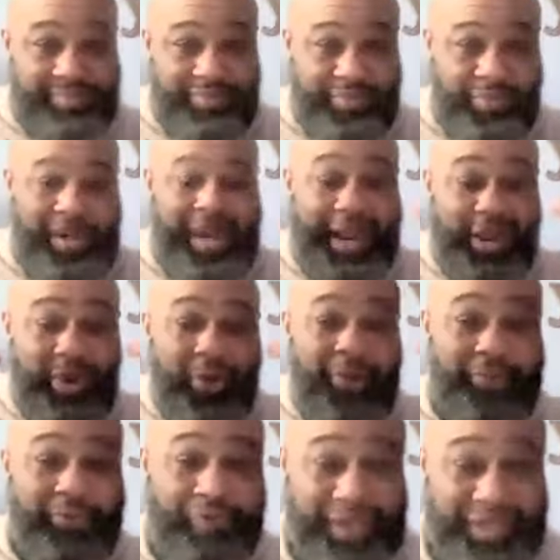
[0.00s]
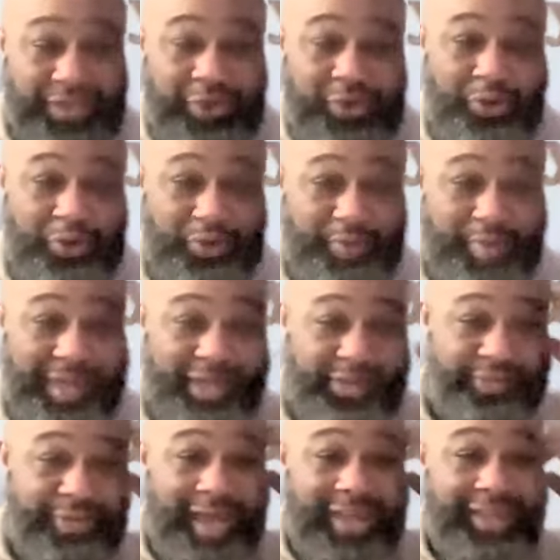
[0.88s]
what I call physical
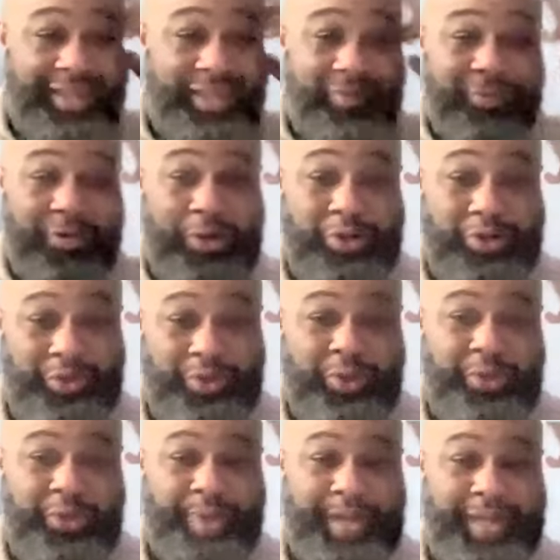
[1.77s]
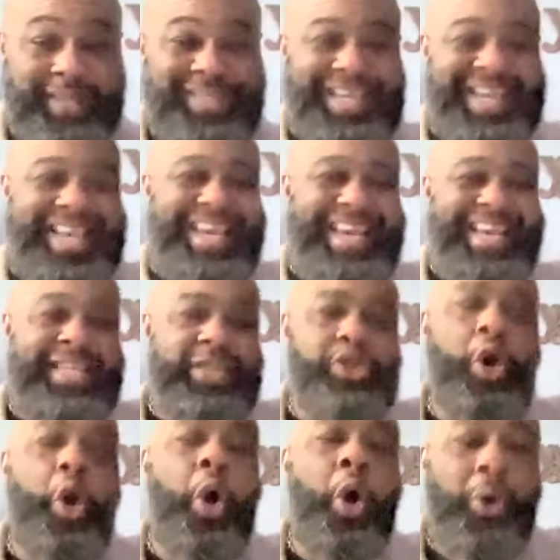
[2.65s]
space rather than virtual space,
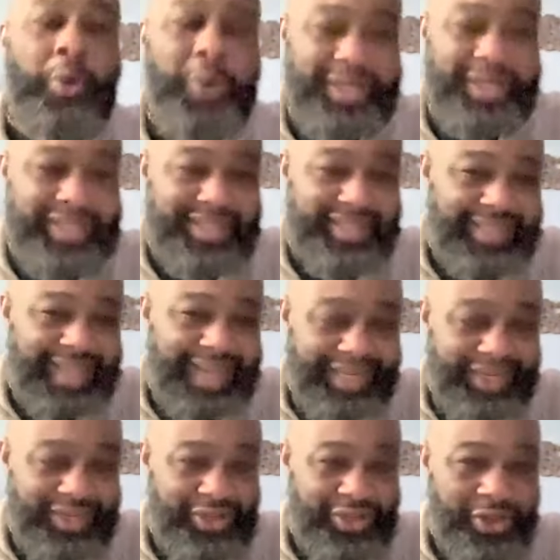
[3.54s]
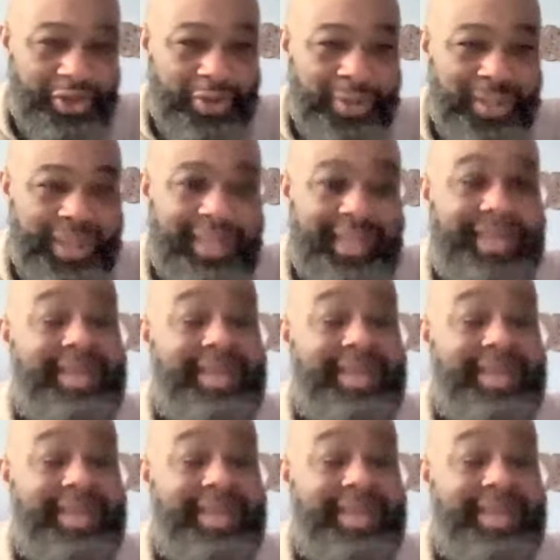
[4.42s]
it's always a second showing.